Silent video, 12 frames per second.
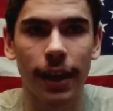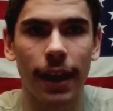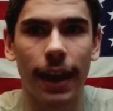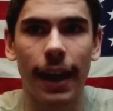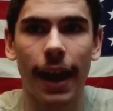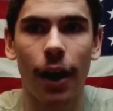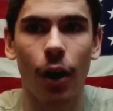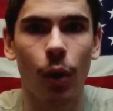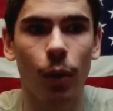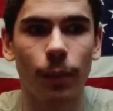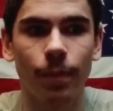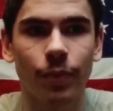
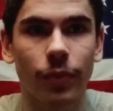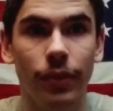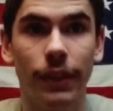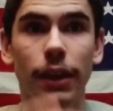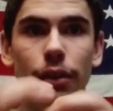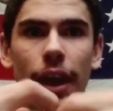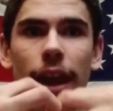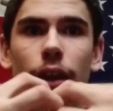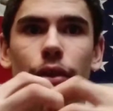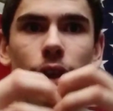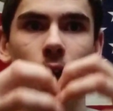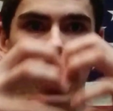Now, these
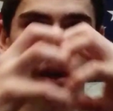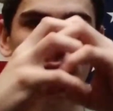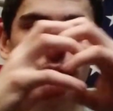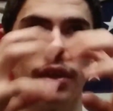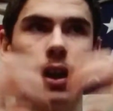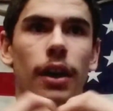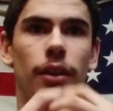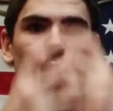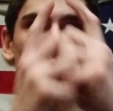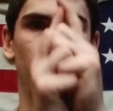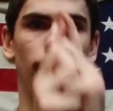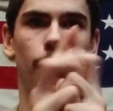hand signs,
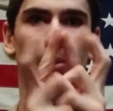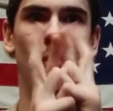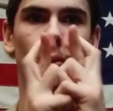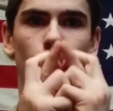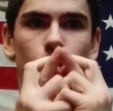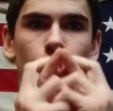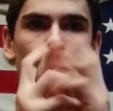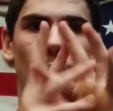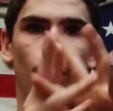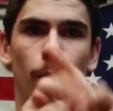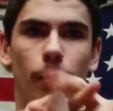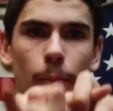let's see, boom,
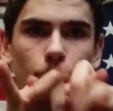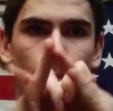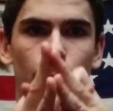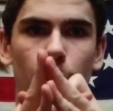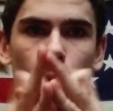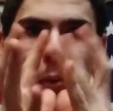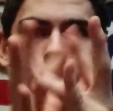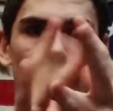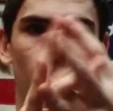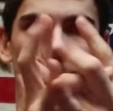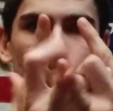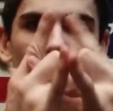boom, boom,
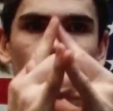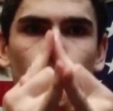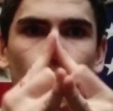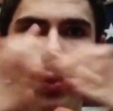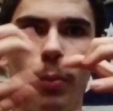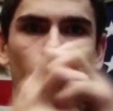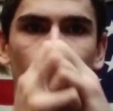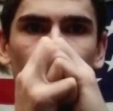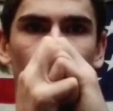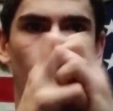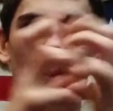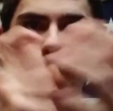boom,
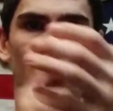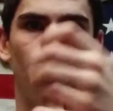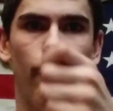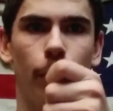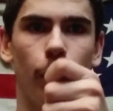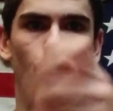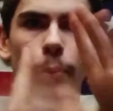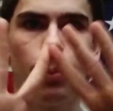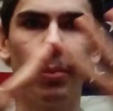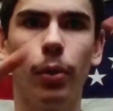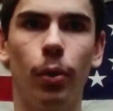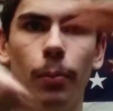boom, boom,
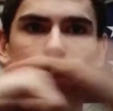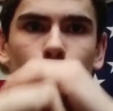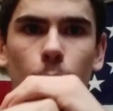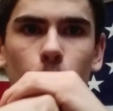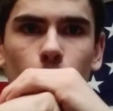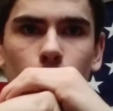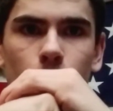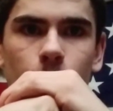boom, boom.